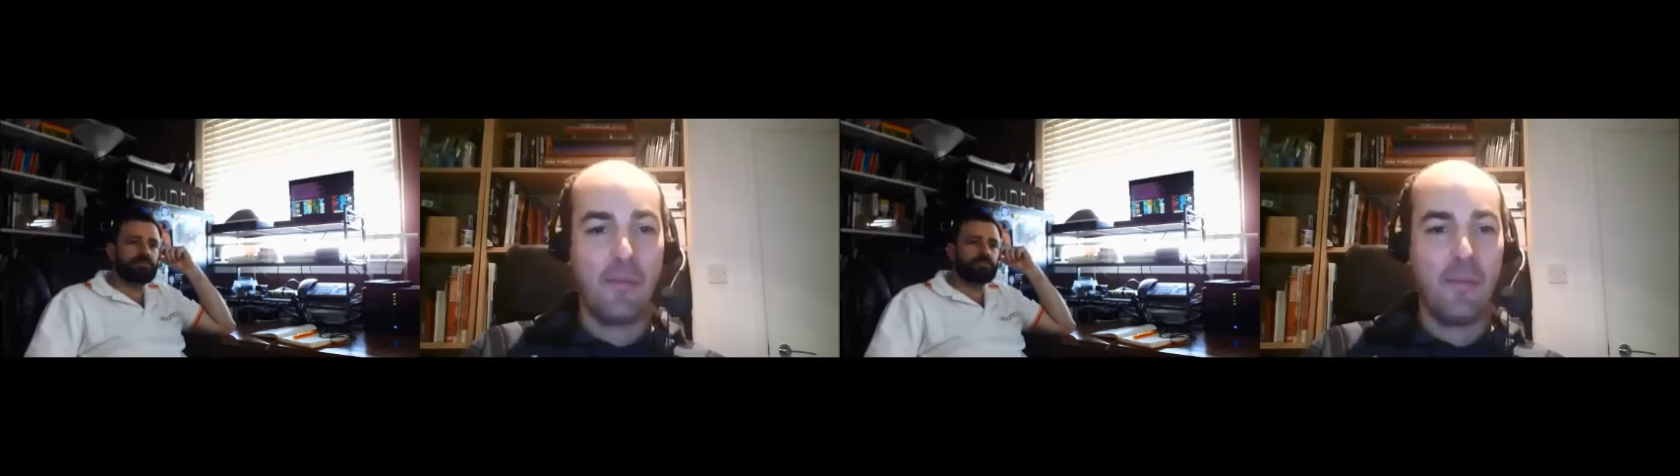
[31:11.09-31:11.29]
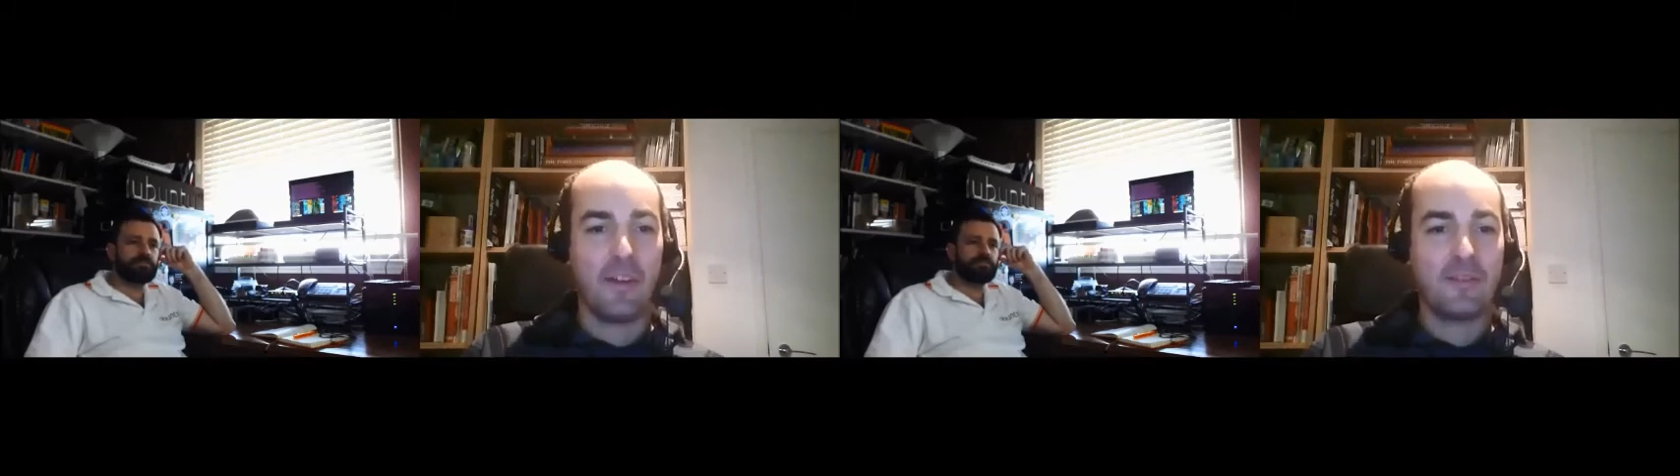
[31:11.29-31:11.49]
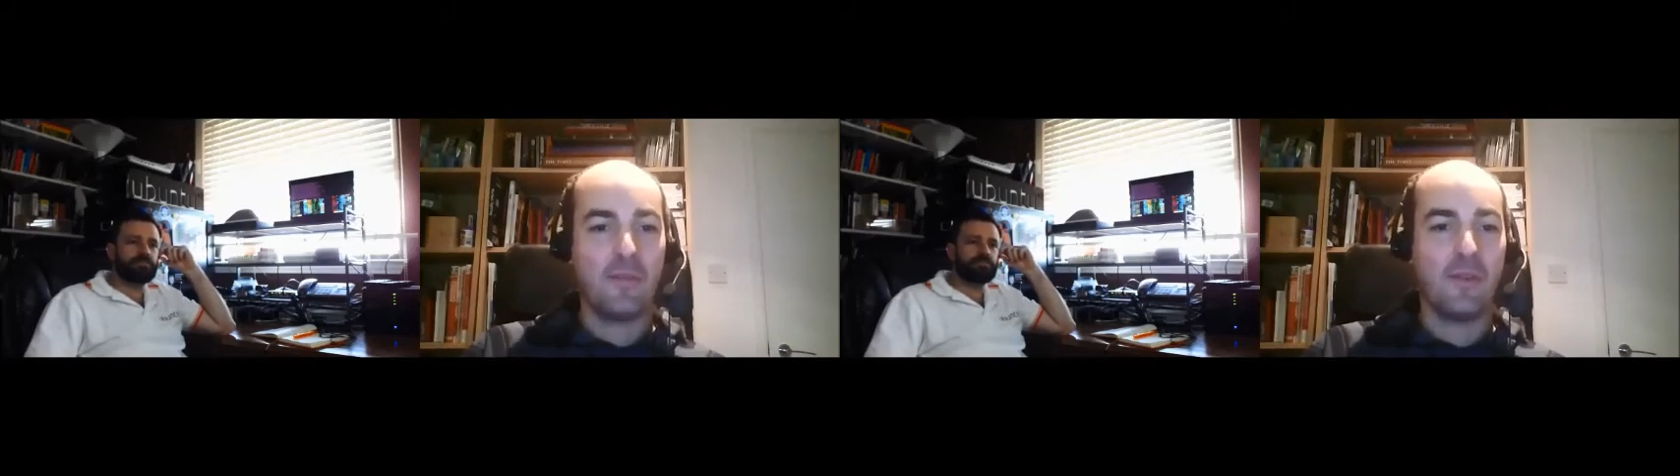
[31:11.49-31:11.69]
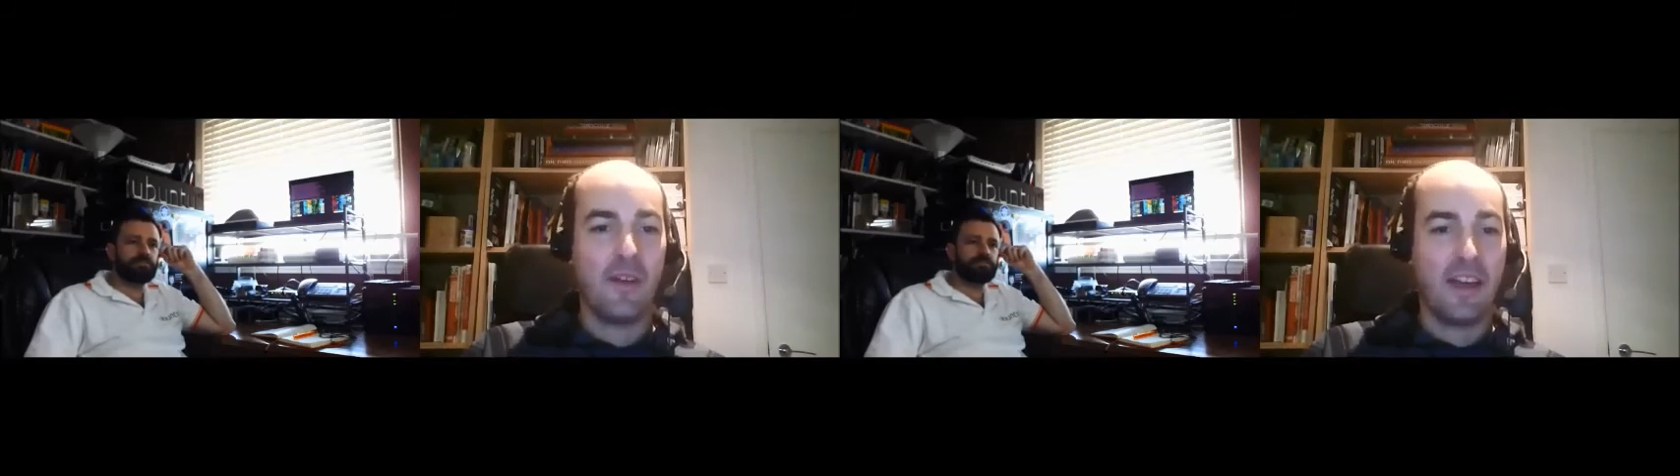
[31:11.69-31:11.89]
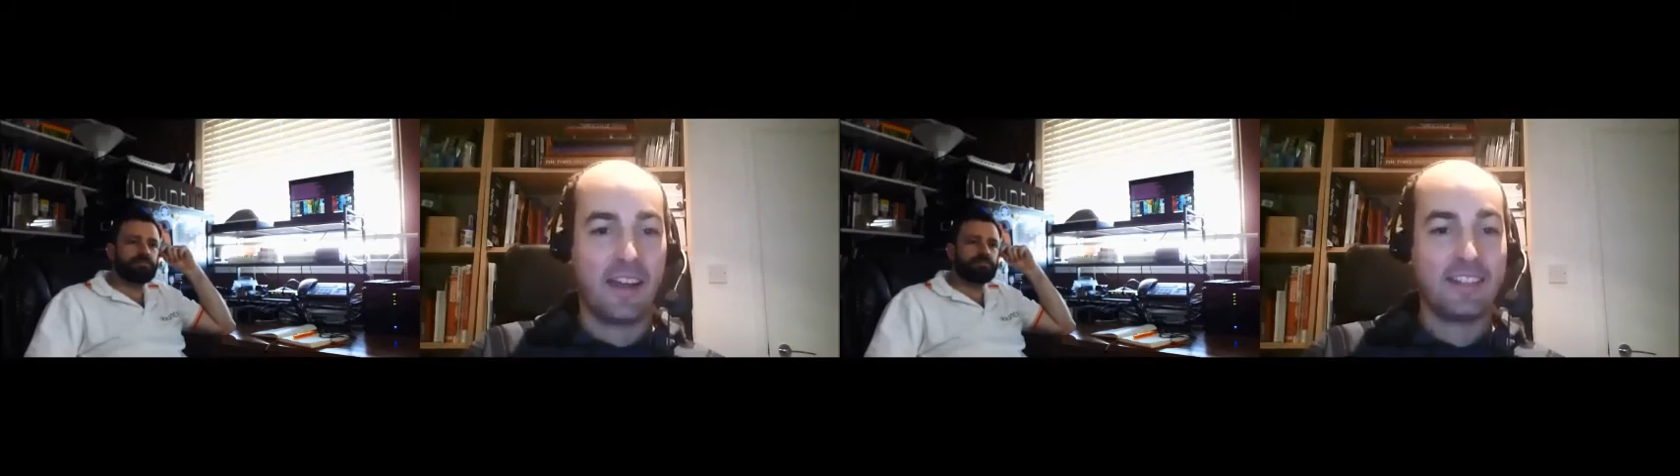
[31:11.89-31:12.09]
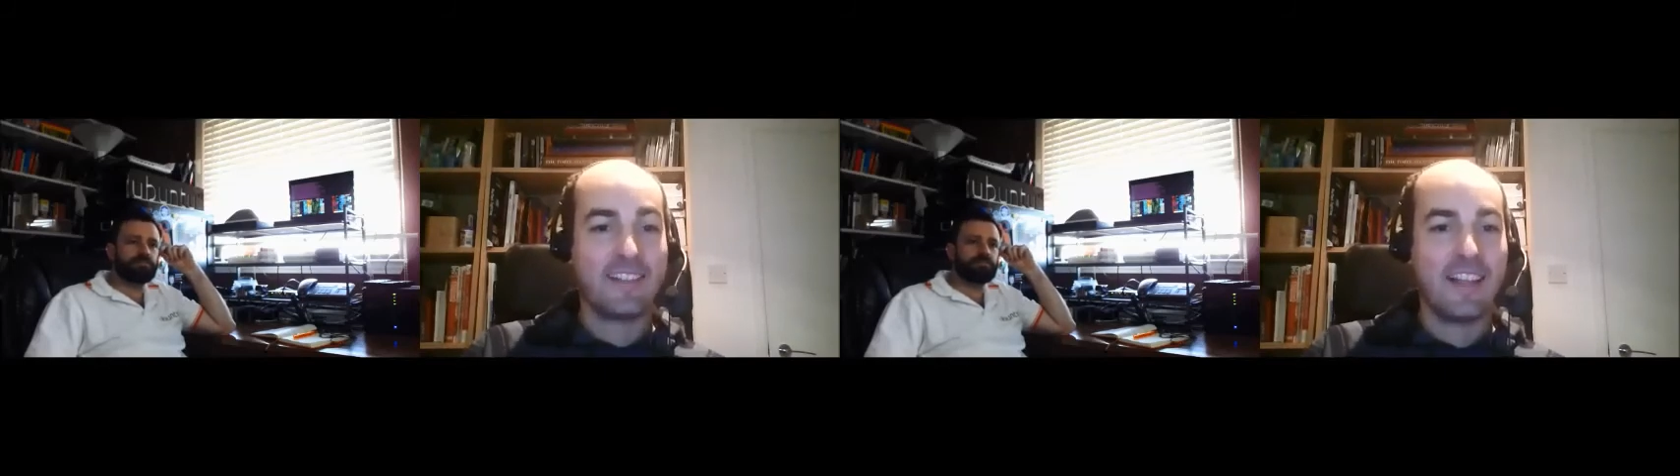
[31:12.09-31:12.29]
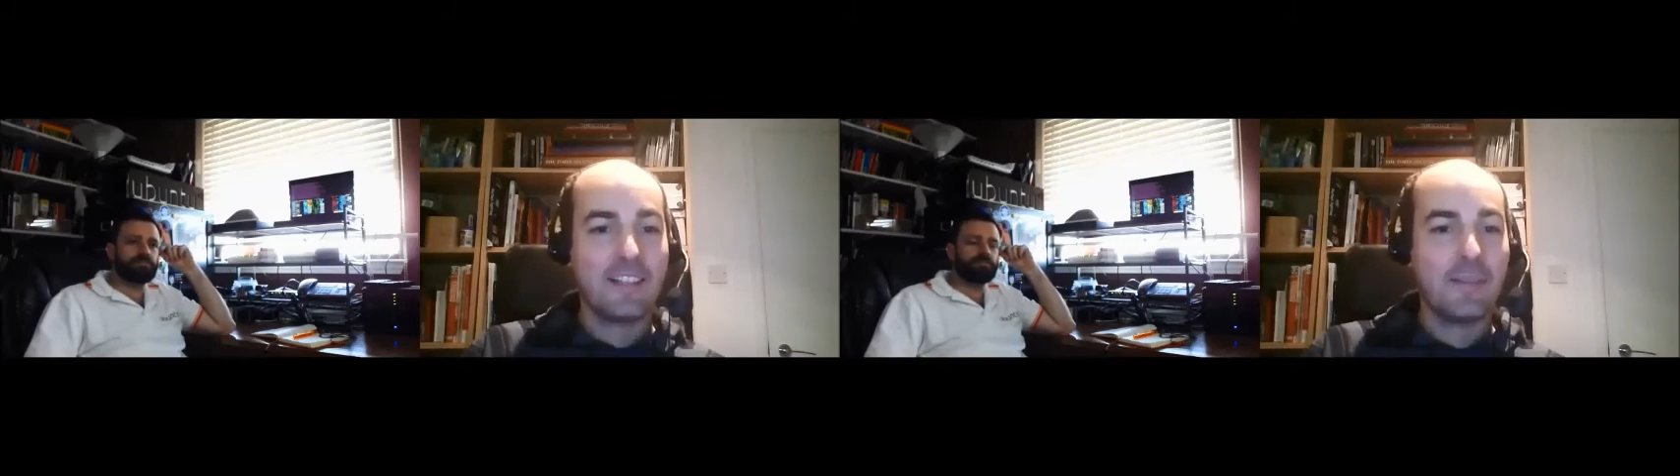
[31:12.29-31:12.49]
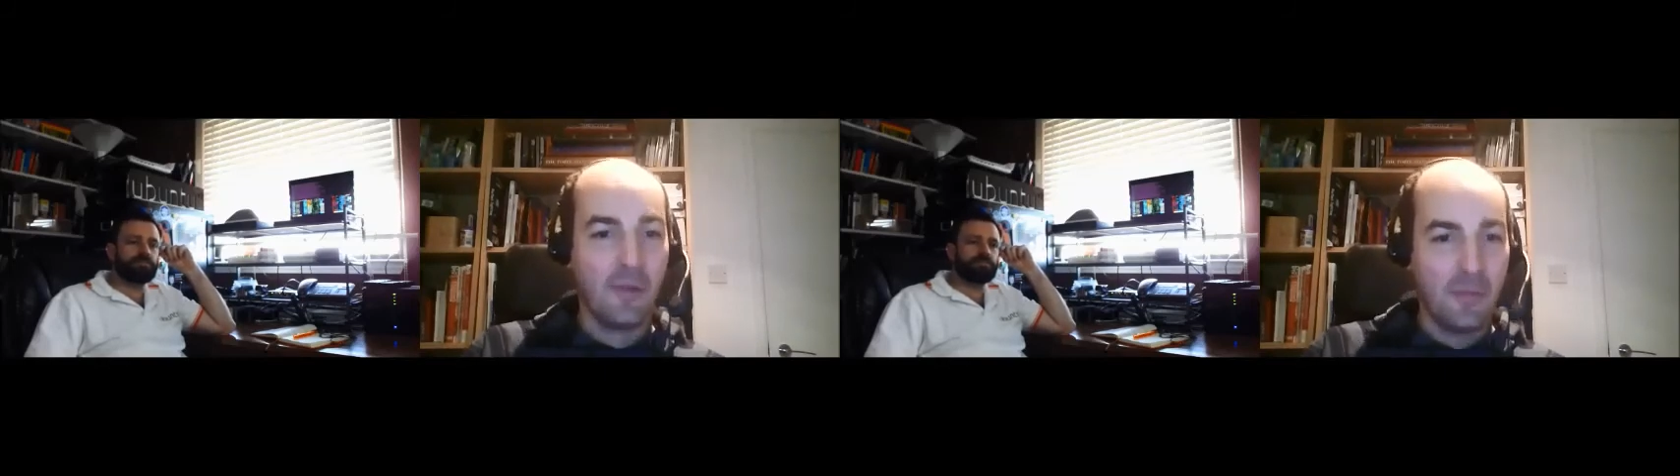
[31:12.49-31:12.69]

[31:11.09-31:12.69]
much more accessible,